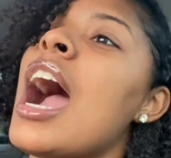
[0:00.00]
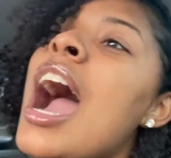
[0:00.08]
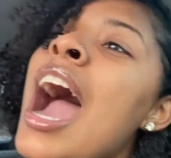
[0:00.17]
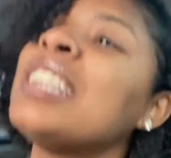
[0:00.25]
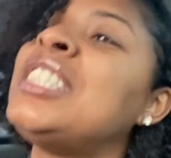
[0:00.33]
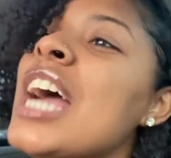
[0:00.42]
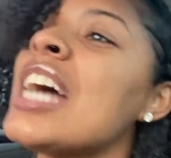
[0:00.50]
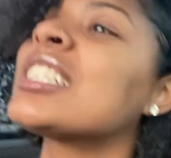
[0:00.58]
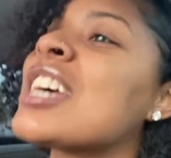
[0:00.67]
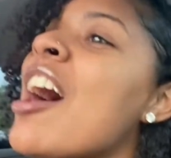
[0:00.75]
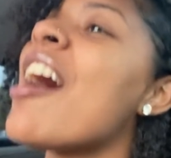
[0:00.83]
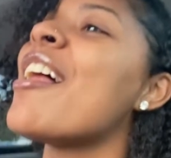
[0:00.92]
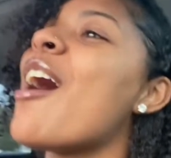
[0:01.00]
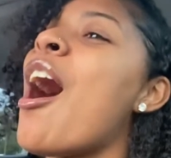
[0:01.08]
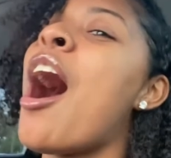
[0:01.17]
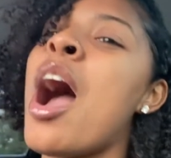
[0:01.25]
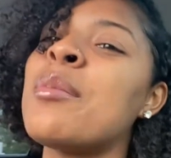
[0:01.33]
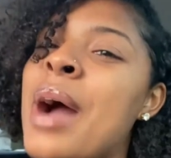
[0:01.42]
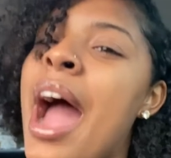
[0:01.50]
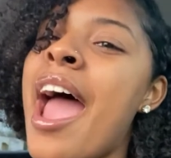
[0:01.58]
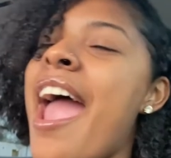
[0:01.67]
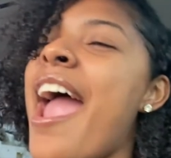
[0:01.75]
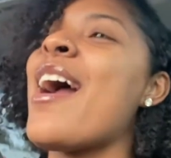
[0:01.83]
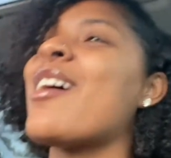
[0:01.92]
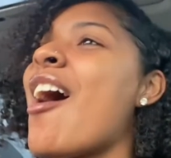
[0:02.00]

I just cut all my hair